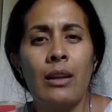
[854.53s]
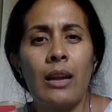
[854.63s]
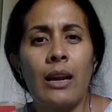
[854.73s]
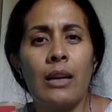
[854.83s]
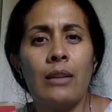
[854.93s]

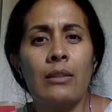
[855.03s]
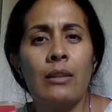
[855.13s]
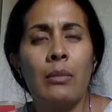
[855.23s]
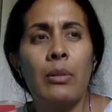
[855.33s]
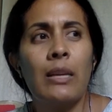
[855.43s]
and
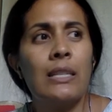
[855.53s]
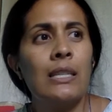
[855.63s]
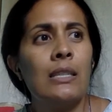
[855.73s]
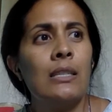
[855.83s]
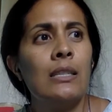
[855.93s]

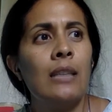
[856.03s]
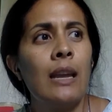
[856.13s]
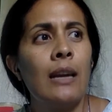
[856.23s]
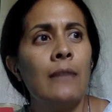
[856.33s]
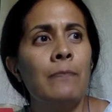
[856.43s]
places
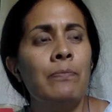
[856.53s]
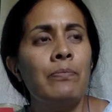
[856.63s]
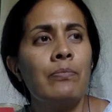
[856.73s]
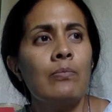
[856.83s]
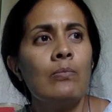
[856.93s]
and
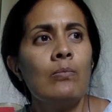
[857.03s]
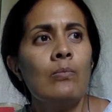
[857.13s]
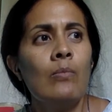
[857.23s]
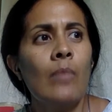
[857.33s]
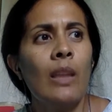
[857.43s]

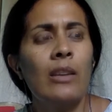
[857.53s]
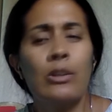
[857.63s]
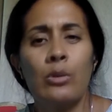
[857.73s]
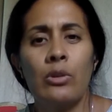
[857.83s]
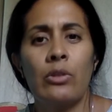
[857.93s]

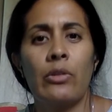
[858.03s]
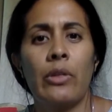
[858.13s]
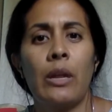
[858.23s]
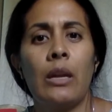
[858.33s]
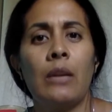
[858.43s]
historical
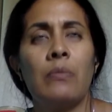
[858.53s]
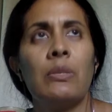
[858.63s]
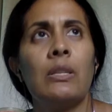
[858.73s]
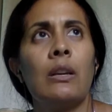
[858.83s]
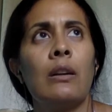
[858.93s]

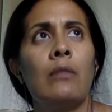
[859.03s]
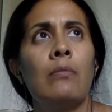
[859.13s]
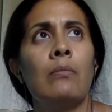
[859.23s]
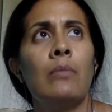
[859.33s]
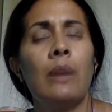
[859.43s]
themes
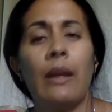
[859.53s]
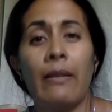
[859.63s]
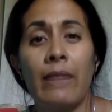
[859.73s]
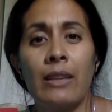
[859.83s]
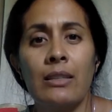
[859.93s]
and
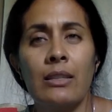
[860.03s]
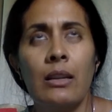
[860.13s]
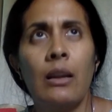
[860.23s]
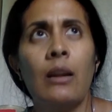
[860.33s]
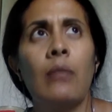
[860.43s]
events,
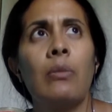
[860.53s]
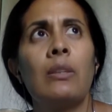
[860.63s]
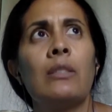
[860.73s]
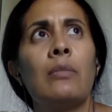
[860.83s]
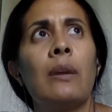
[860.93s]
but
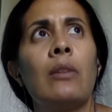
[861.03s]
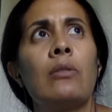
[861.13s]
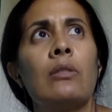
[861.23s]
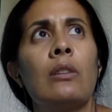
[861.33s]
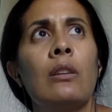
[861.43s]
it's
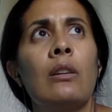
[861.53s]
about